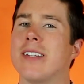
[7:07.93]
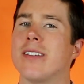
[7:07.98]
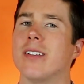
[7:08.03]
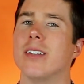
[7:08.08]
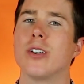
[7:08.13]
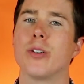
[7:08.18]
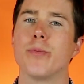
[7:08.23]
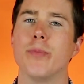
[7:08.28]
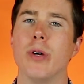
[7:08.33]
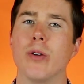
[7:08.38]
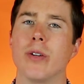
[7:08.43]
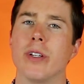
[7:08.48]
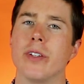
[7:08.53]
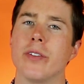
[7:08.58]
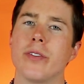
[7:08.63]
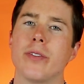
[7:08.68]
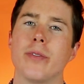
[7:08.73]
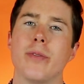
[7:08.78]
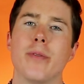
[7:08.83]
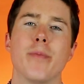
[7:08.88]
as a little
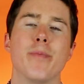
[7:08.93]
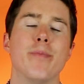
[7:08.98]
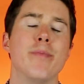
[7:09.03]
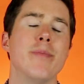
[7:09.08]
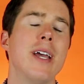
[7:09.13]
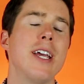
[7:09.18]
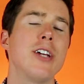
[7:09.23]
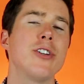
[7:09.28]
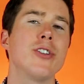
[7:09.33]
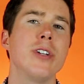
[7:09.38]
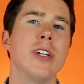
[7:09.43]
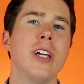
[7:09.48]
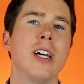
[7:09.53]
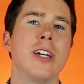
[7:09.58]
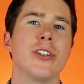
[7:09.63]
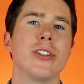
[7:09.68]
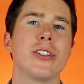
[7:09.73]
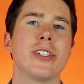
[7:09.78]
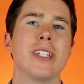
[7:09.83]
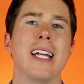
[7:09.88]
bonus, make sure you
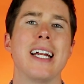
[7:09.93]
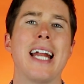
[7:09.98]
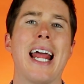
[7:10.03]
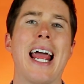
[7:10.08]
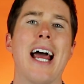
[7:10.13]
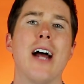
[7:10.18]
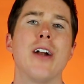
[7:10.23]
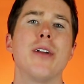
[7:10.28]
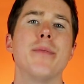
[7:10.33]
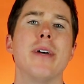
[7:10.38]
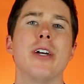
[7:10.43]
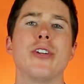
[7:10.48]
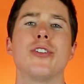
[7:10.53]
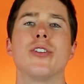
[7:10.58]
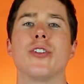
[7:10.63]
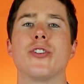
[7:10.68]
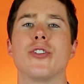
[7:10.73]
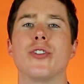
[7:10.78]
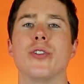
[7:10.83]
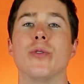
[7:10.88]
understand how to
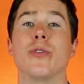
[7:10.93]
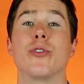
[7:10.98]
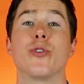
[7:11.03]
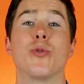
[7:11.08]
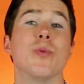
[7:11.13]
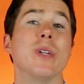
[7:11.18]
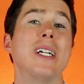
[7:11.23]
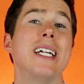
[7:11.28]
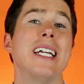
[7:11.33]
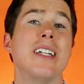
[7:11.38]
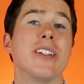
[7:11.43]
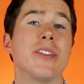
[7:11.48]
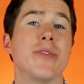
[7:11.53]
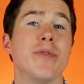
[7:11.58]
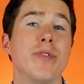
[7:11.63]
measure a student's reading's